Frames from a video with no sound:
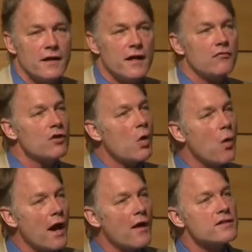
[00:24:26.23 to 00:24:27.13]
it
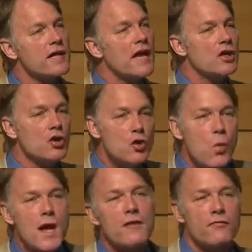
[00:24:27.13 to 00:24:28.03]
requires a new
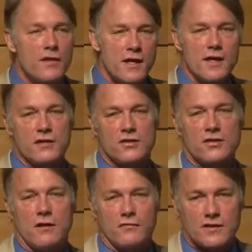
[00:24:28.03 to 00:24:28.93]
way of thinking to
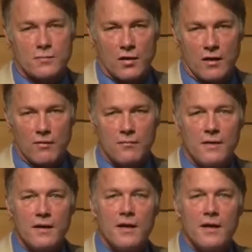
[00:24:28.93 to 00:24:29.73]
solve this problem,